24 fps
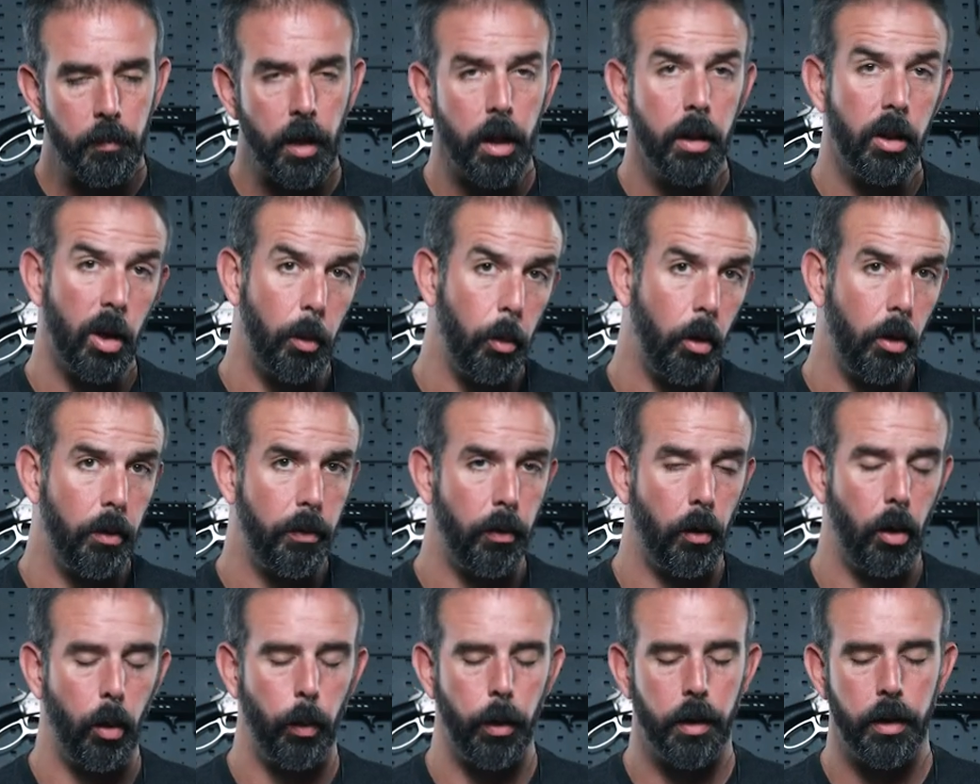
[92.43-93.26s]
a little more
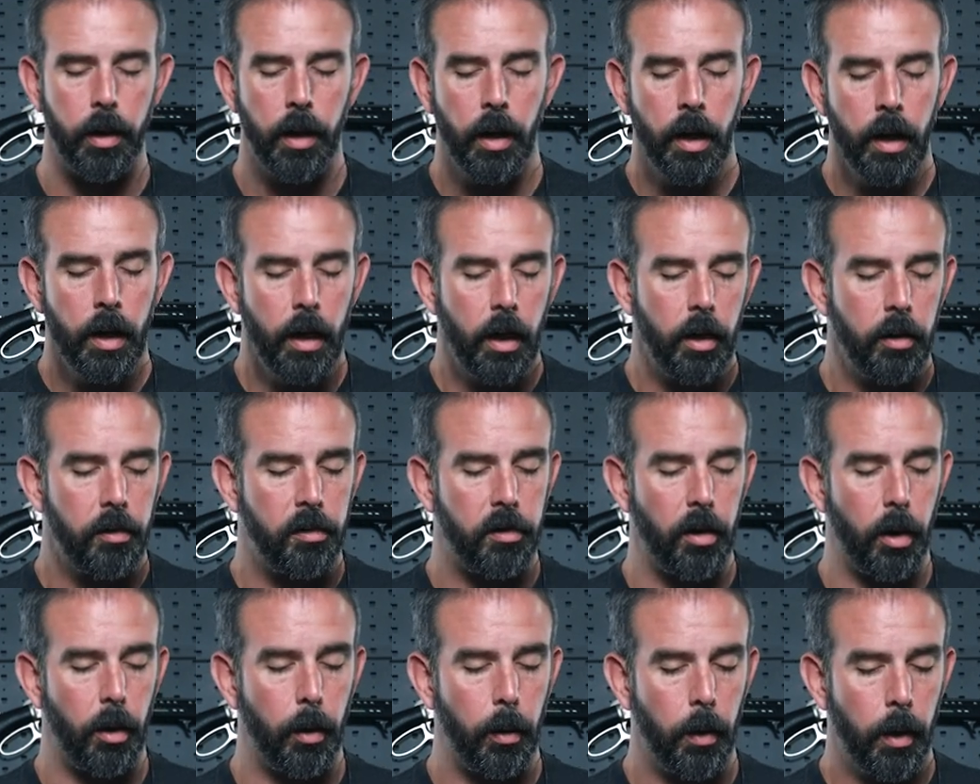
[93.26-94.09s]
forward.
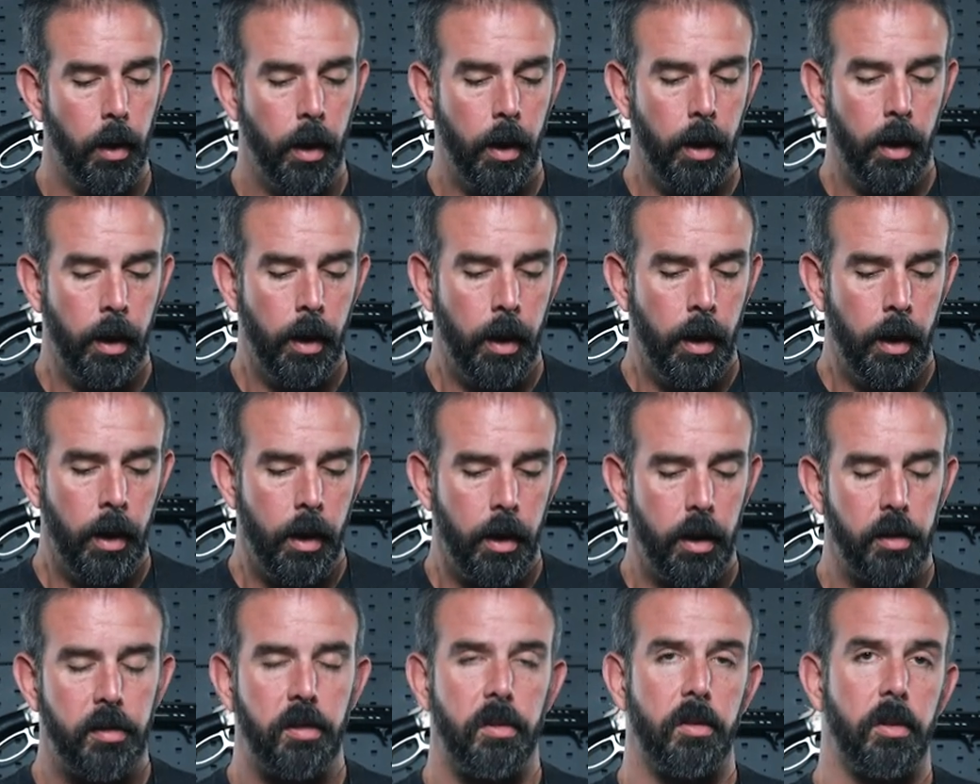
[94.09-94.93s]
So
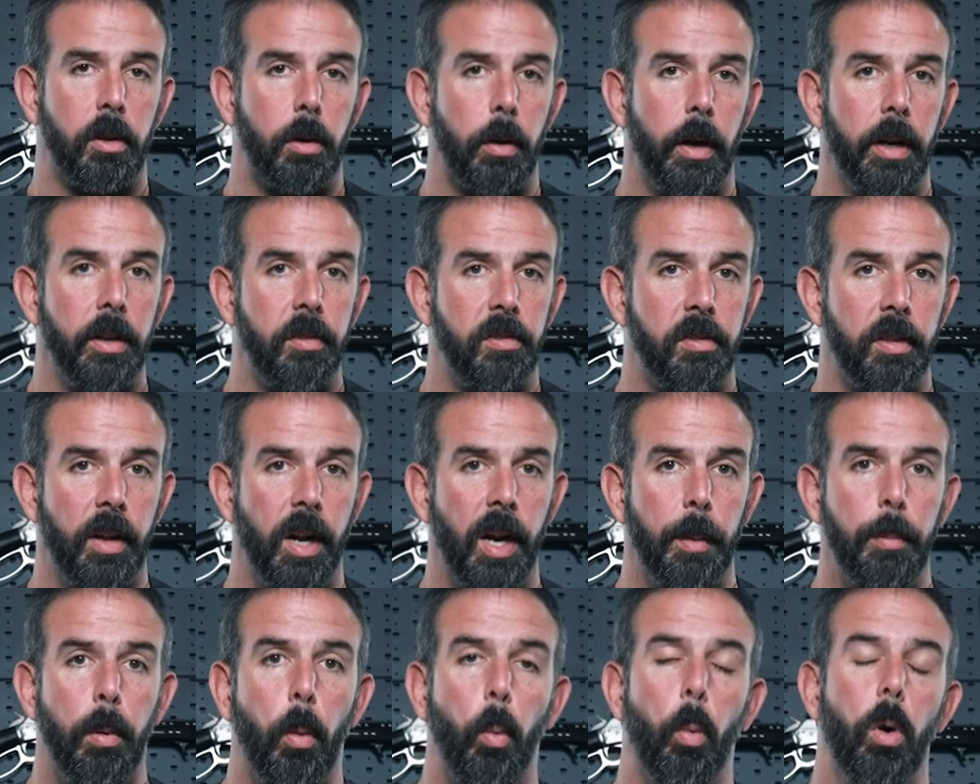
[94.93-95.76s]
this is a great
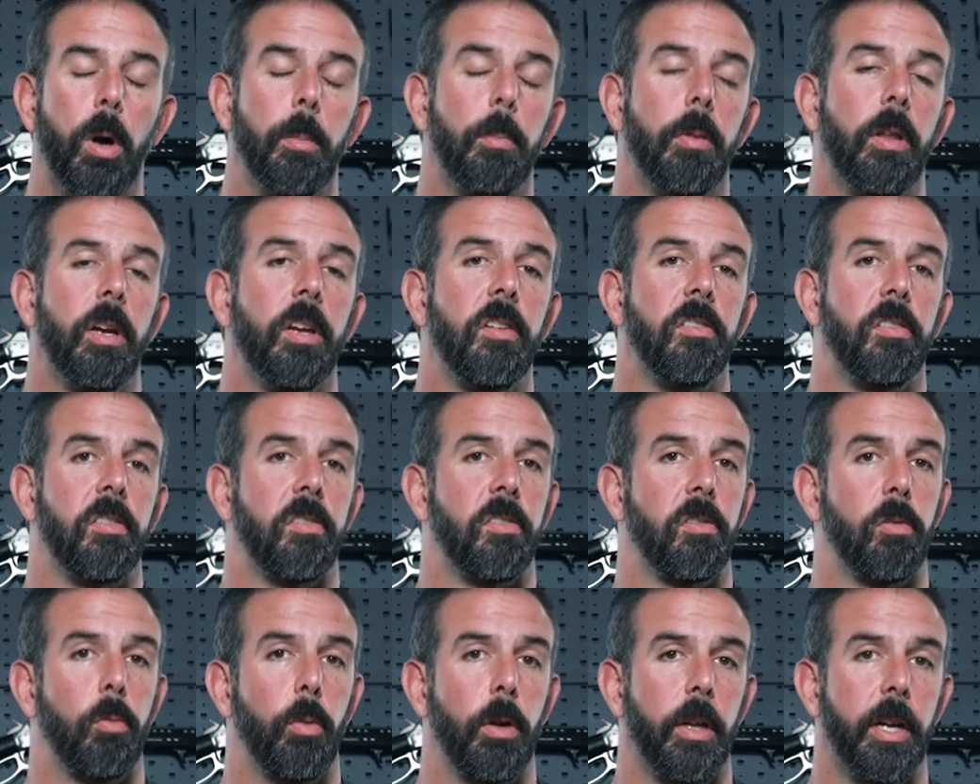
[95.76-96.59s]
setup. One place this
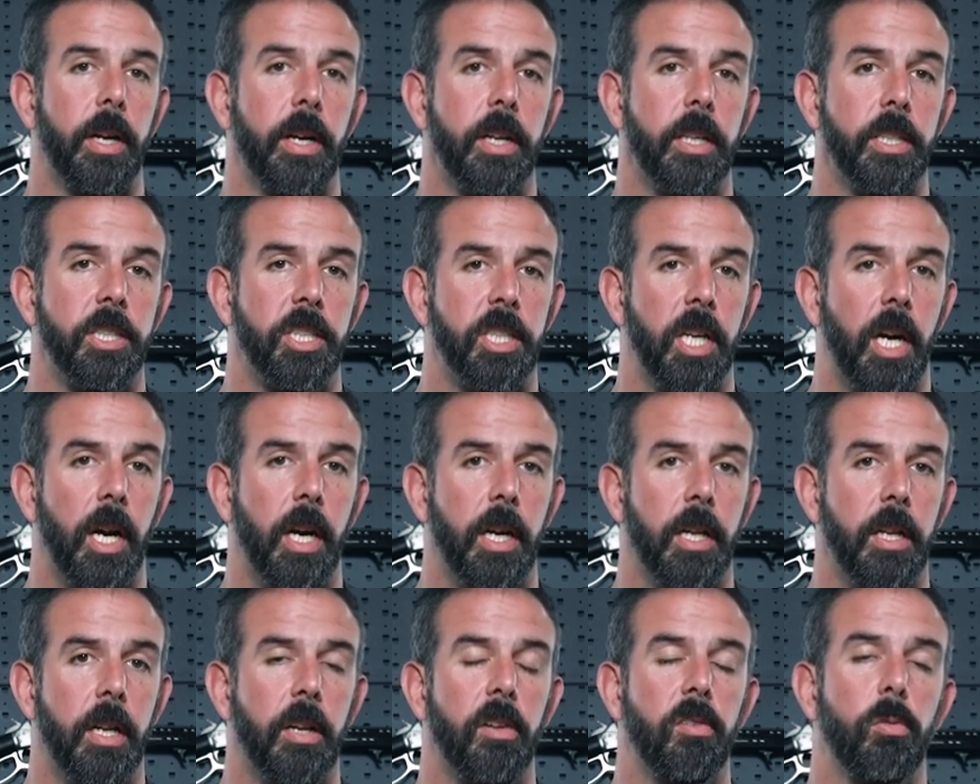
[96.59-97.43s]
is really going to
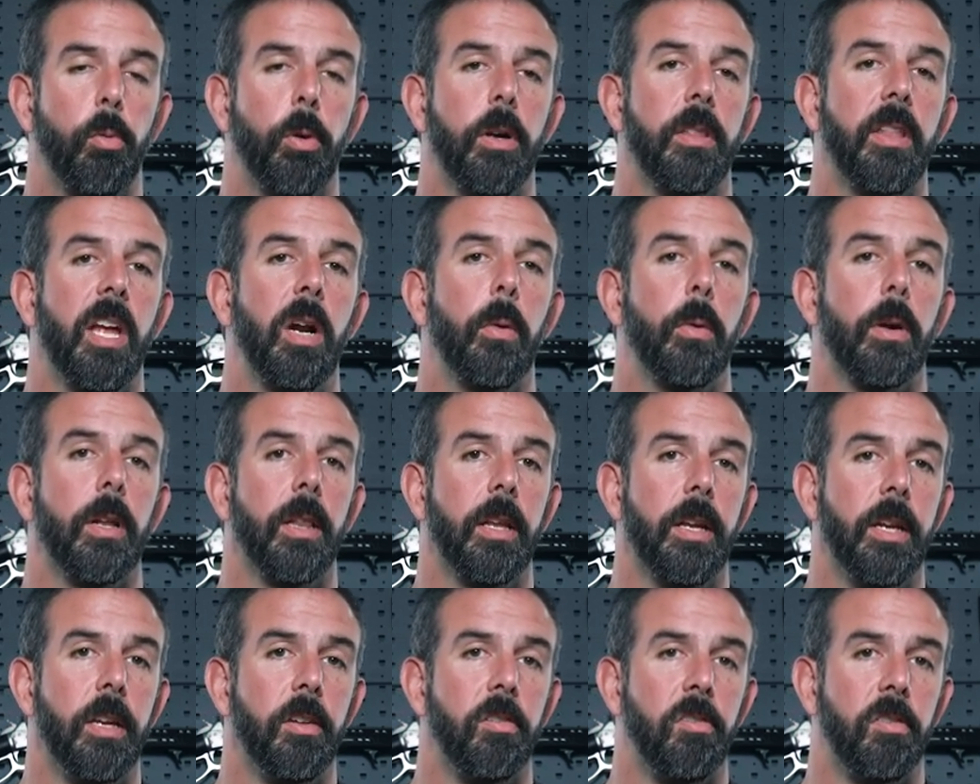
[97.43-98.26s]
shine is when they
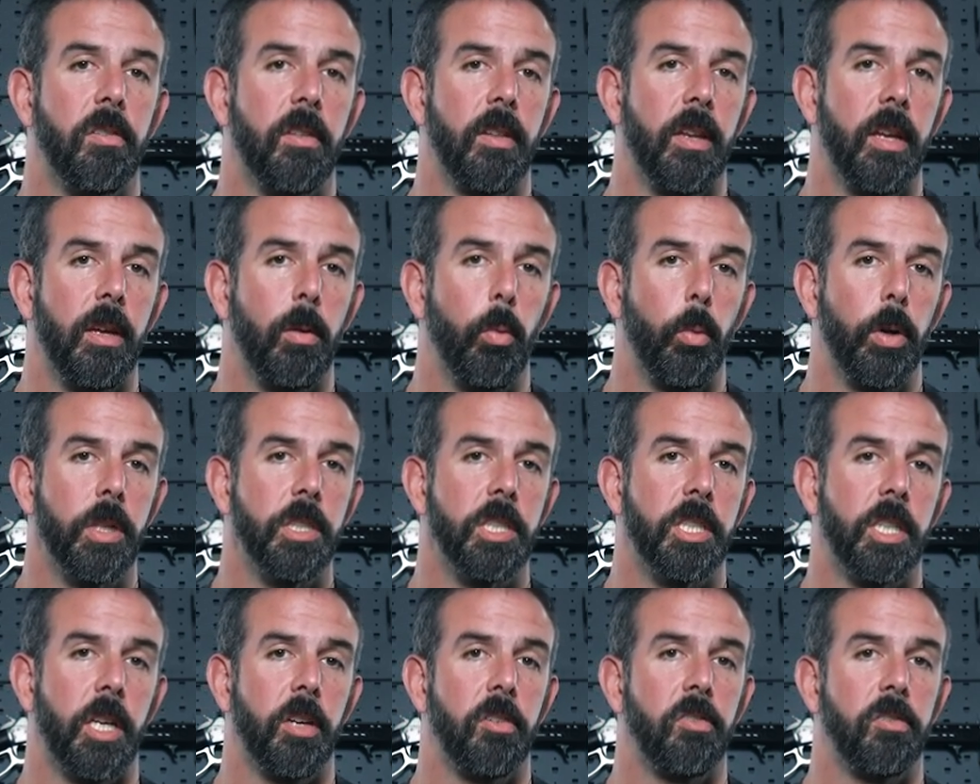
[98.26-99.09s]
release the
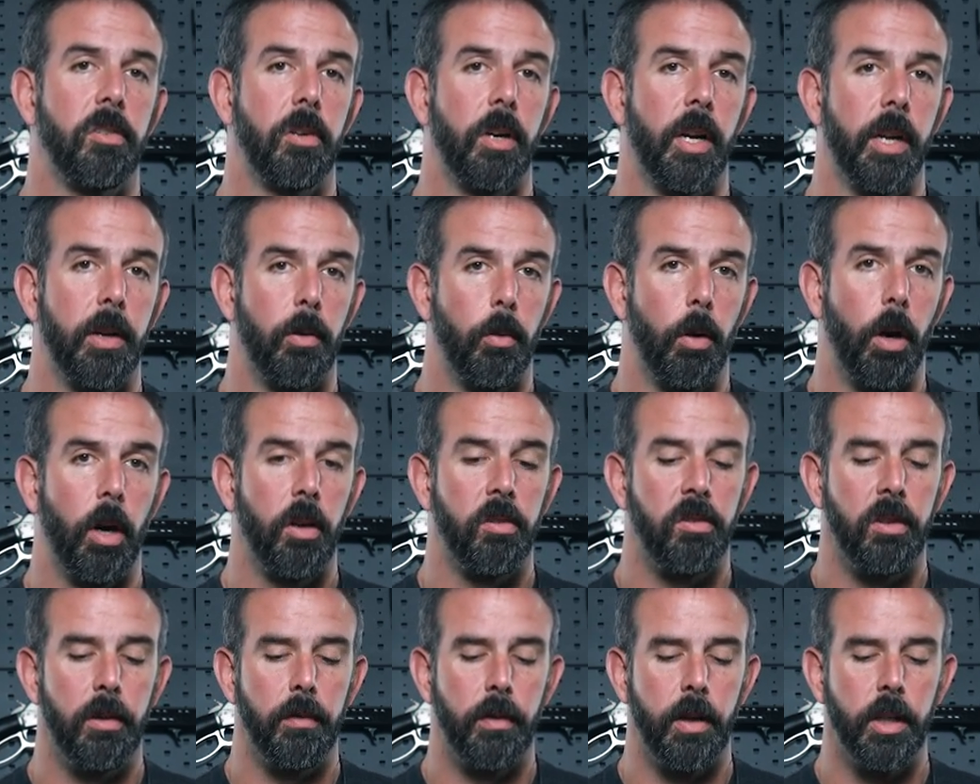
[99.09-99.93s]
Winchester and
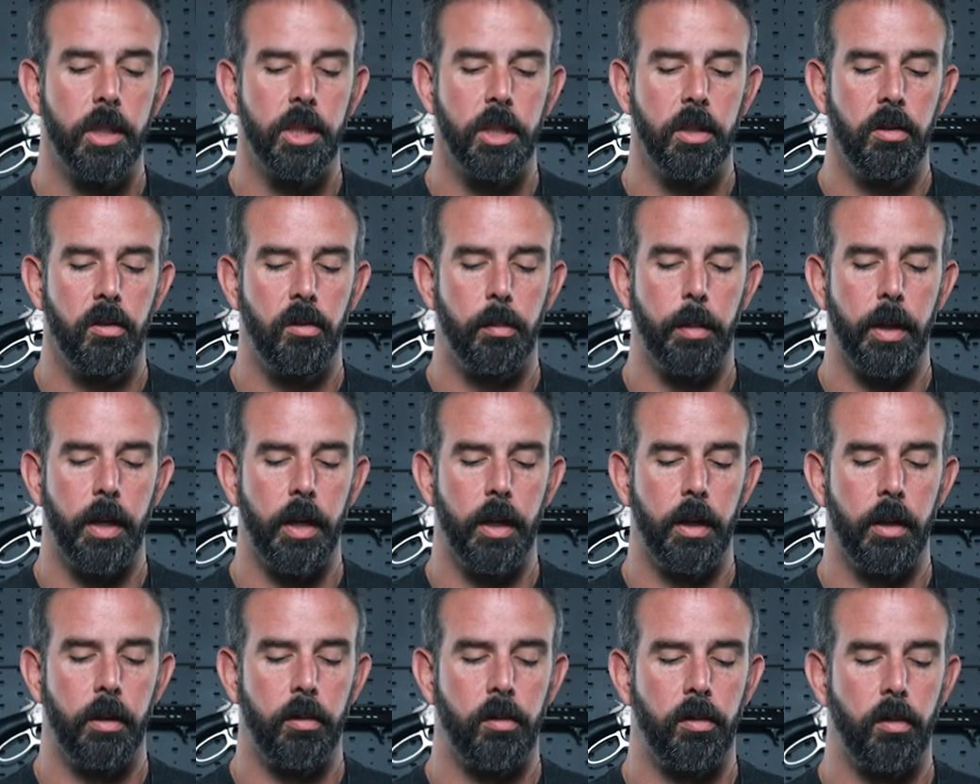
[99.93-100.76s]
Rossi versions,
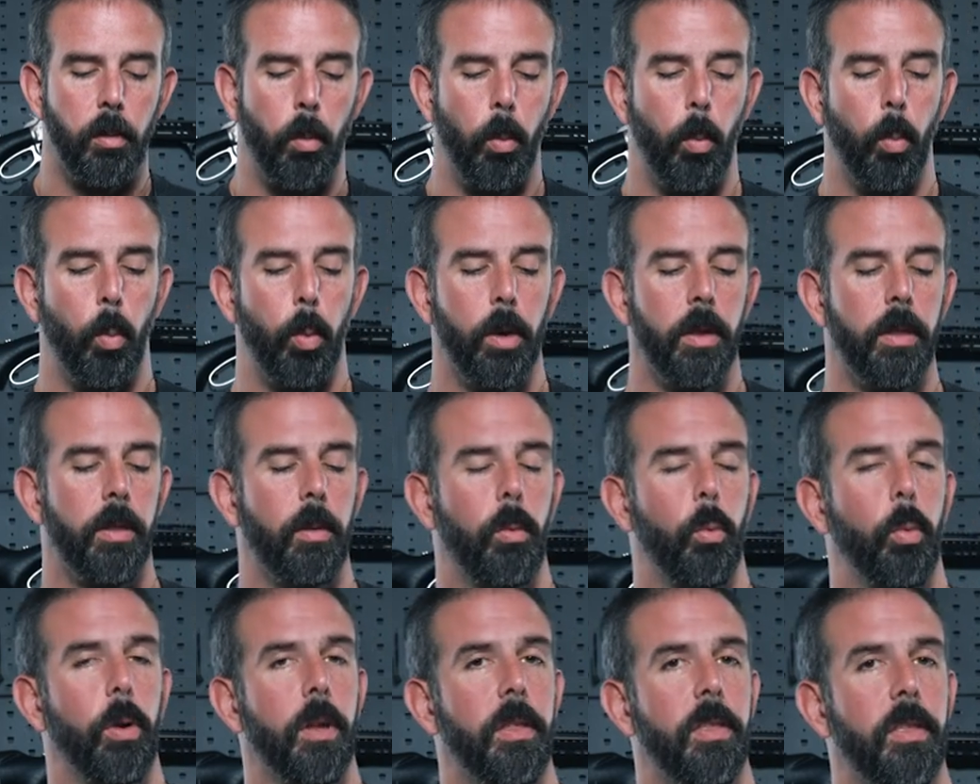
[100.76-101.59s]
because
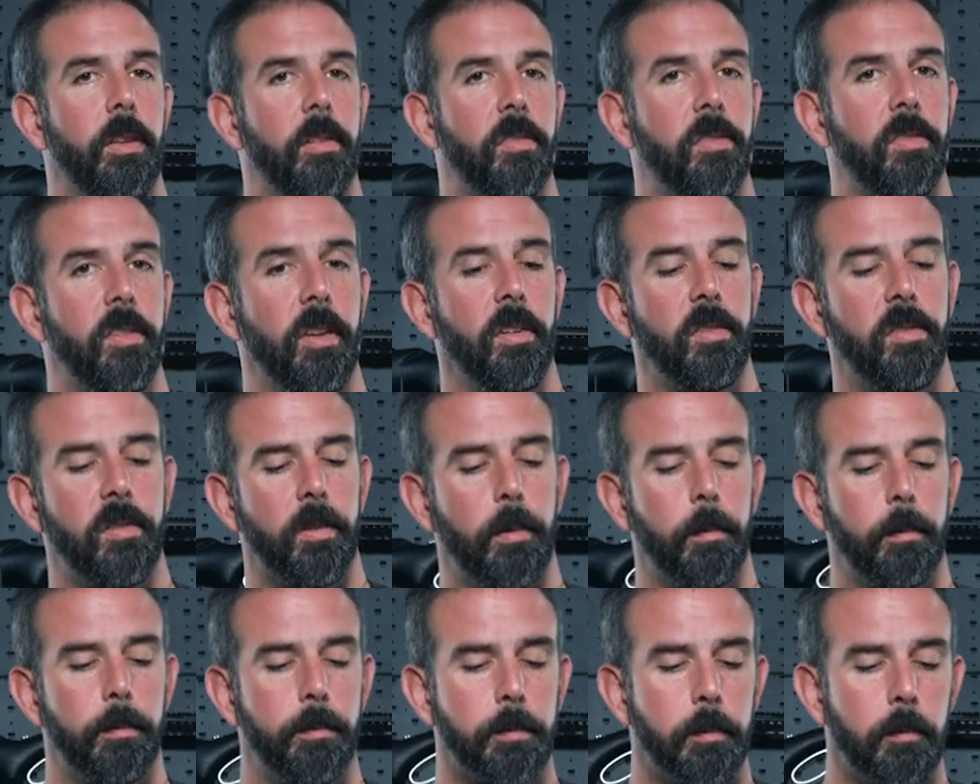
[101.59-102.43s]
with this
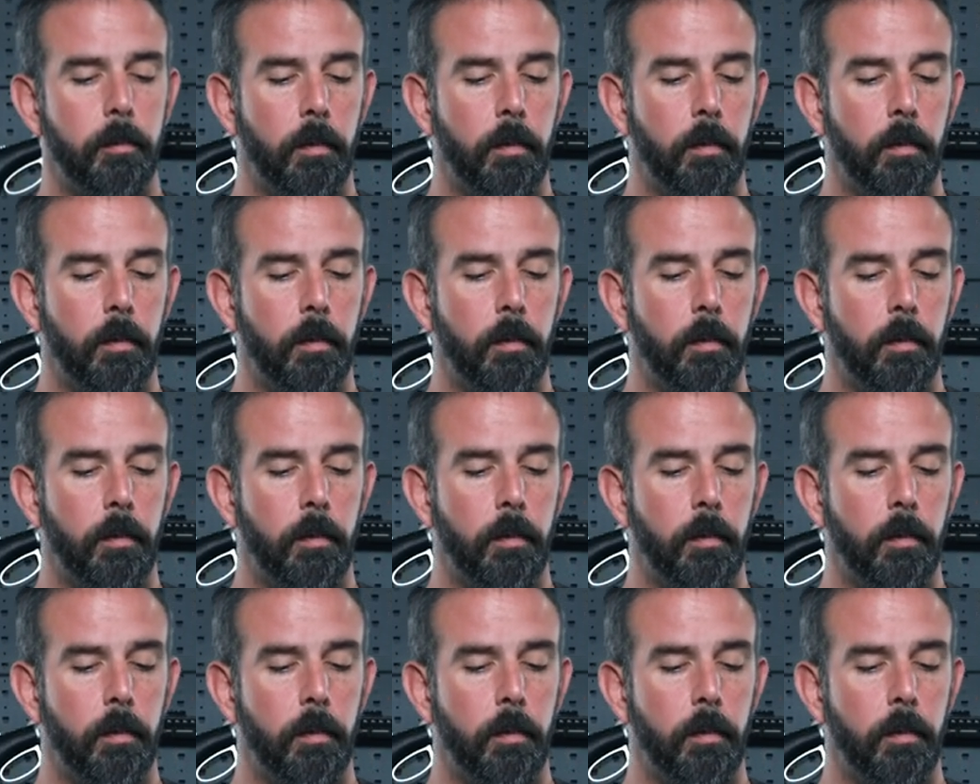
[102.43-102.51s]
system,